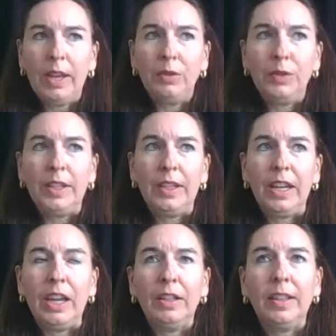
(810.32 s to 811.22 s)
if
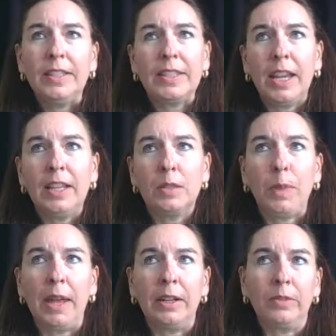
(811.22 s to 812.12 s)
let's say it's
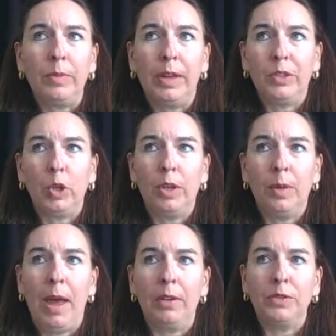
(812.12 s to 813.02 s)
been a certain
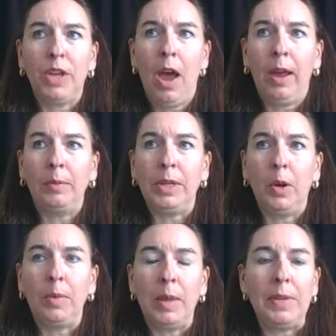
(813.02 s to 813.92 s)
amount of time,
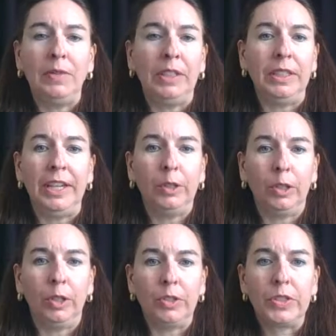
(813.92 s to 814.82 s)
maybe even
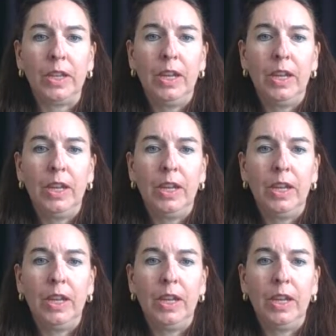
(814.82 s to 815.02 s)
years